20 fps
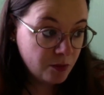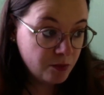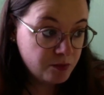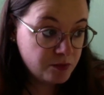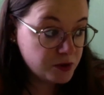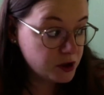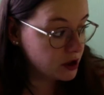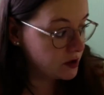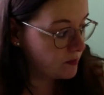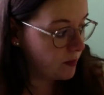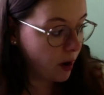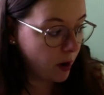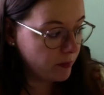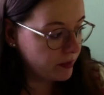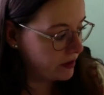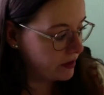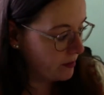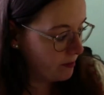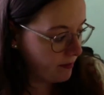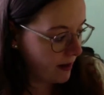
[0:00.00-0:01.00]
just pop
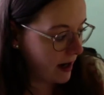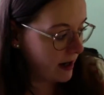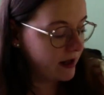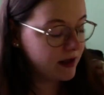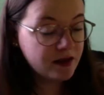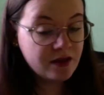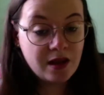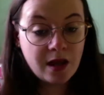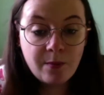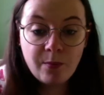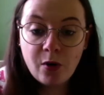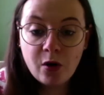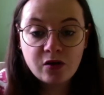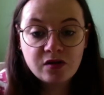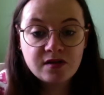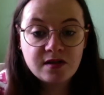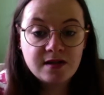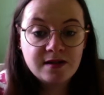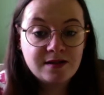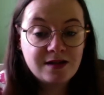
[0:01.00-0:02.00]
them back in their
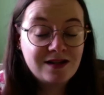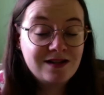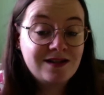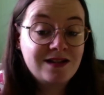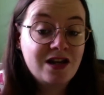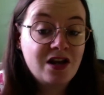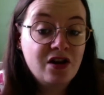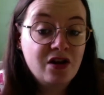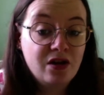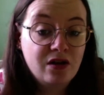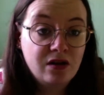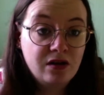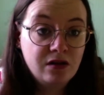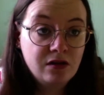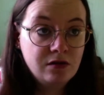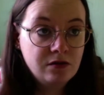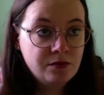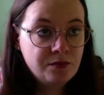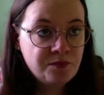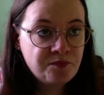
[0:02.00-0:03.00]
boxes
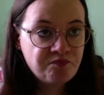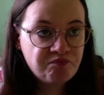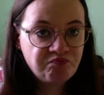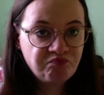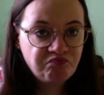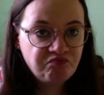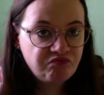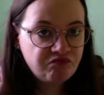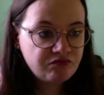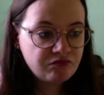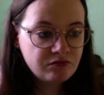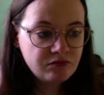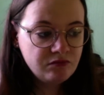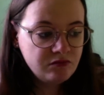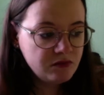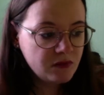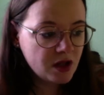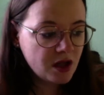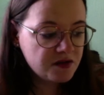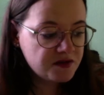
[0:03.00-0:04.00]
until
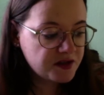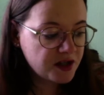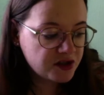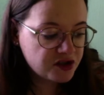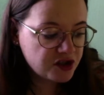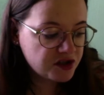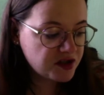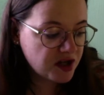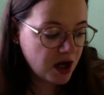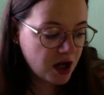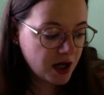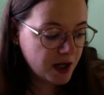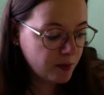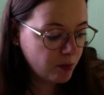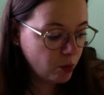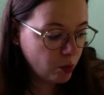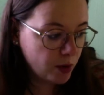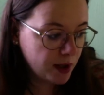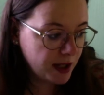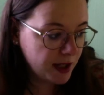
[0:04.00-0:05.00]
such a
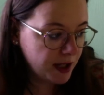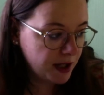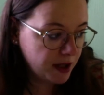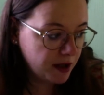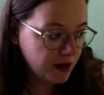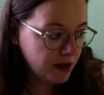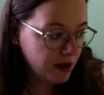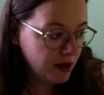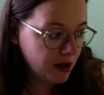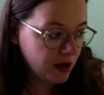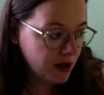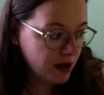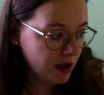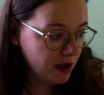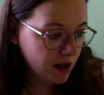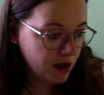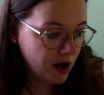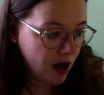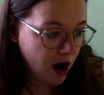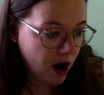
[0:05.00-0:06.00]
time where
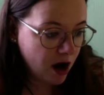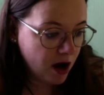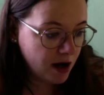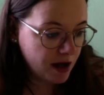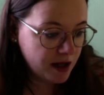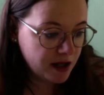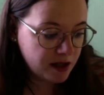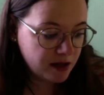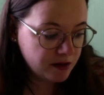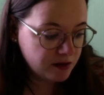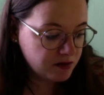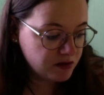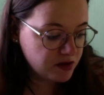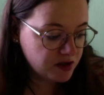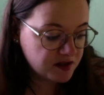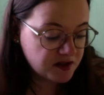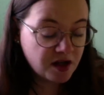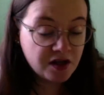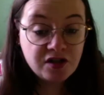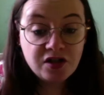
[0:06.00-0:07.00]
I
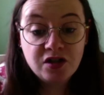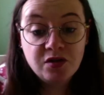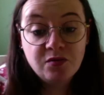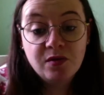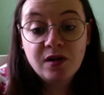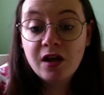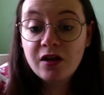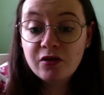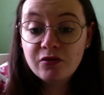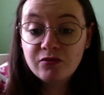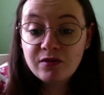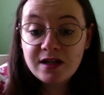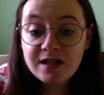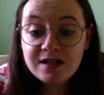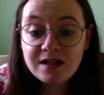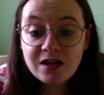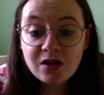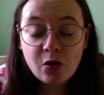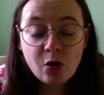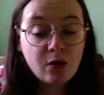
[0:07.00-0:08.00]
decide to do another
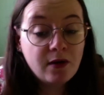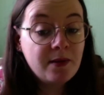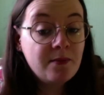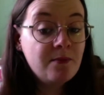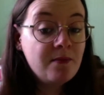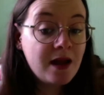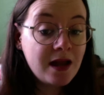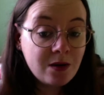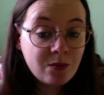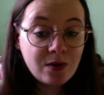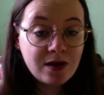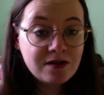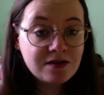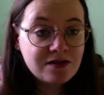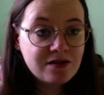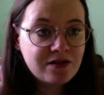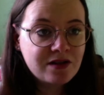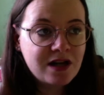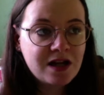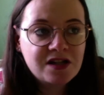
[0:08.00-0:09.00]
reading or I may wait
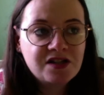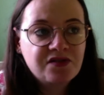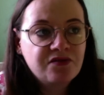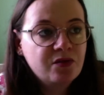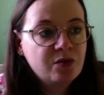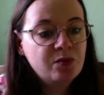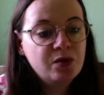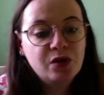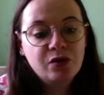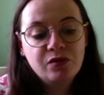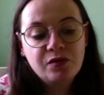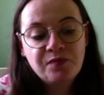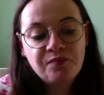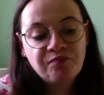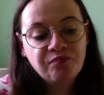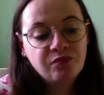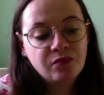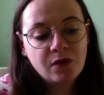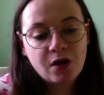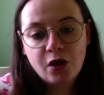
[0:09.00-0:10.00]
until the next full moon.
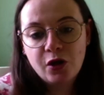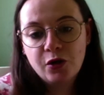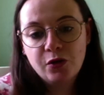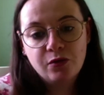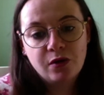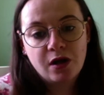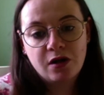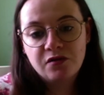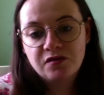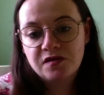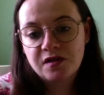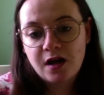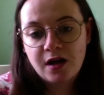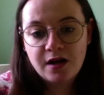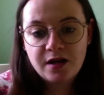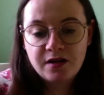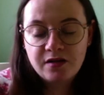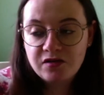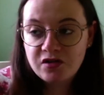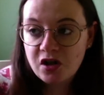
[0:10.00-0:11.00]
Who knows?
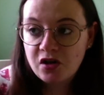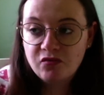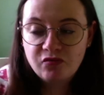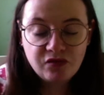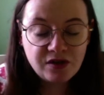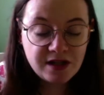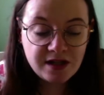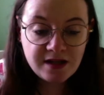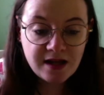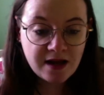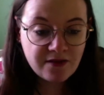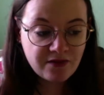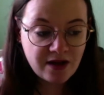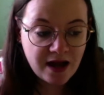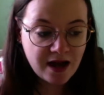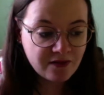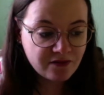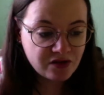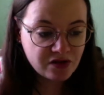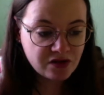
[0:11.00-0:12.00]
I don't really ever
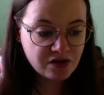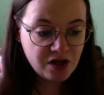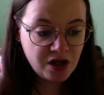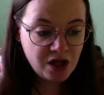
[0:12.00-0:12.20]
have a